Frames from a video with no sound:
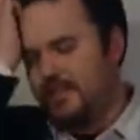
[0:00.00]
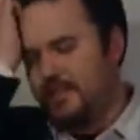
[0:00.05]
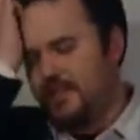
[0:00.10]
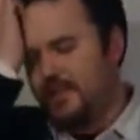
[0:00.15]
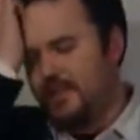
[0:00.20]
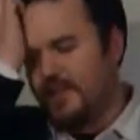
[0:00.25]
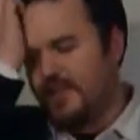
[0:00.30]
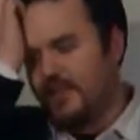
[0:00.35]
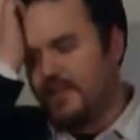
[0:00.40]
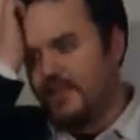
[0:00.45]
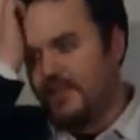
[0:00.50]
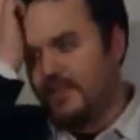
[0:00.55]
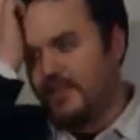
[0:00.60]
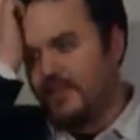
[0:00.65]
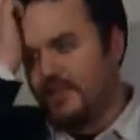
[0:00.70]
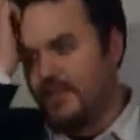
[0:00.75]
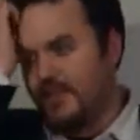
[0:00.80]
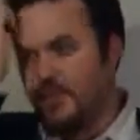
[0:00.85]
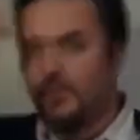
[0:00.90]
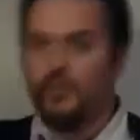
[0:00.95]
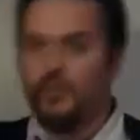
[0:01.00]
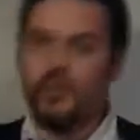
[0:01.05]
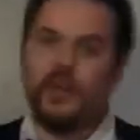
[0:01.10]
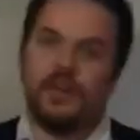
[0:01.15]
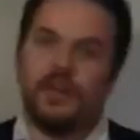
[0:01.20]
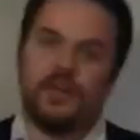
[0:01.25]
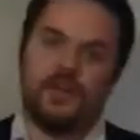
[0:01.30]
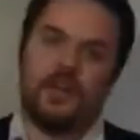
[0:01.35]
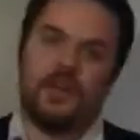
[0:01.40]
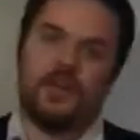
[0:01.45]
But the thing is, you know, you
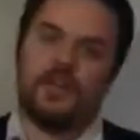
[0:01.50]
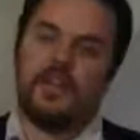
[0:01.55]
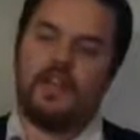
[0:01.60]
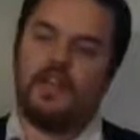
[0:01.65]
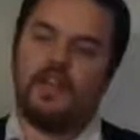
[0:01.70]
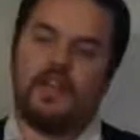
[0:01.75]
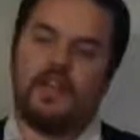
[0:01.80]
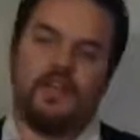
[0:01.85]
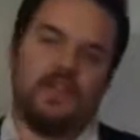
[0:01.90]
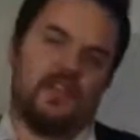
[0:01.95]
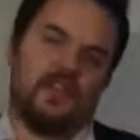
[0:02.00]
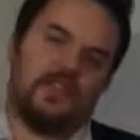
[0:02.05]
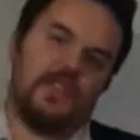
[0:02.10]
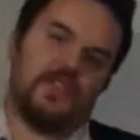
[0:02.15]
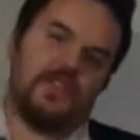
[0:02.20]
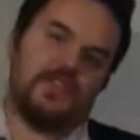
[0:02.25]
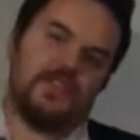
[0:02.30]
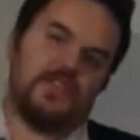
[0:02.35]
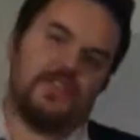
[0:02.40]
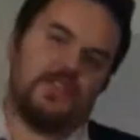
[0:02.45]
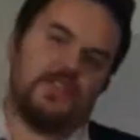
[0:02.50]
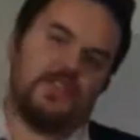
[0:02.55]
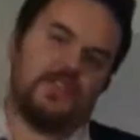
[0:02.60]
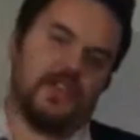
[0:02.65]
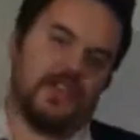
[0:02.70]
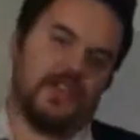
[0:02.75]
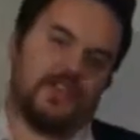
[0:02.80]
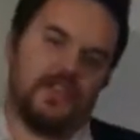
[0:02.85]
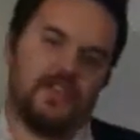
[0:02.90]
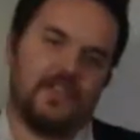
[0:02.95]
walk around the convention floor
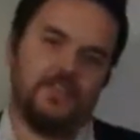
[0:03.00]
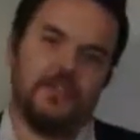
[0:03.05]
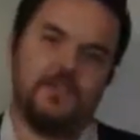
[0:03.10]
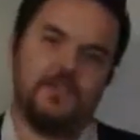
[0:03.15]
like this,